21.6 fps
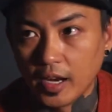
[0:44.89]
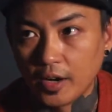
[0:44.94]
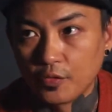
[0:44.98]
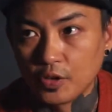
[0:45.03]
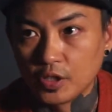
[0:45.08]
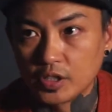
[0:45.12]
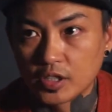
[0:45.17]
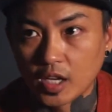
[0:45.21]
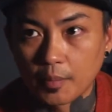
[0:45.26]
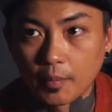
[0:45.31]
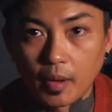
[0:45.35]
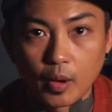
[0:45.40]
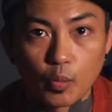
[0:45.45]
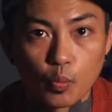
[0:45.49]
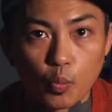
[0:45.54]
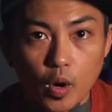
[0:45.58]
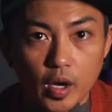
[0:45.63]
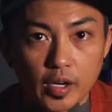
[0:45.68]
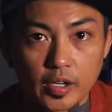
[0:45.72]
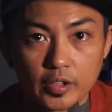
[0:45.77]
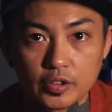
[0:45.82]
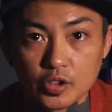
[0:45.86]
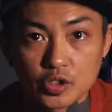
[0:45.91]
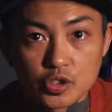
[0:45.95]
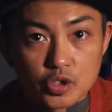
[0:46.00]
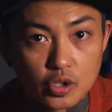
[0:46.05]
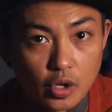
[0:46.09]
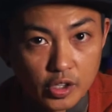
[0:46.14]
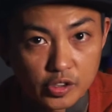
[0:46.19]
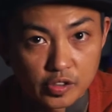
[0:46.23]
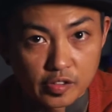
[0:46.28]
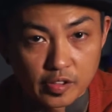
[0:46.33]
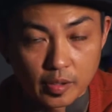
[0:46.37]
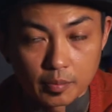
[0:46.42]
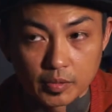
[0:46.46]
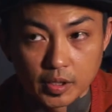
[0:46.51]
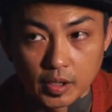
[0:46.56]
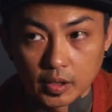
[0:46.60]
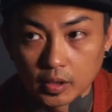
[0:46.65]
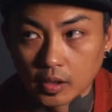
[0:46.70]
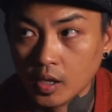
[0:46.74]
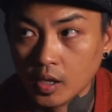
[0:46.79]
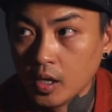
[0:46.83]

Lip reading: every time I wanted to charge something.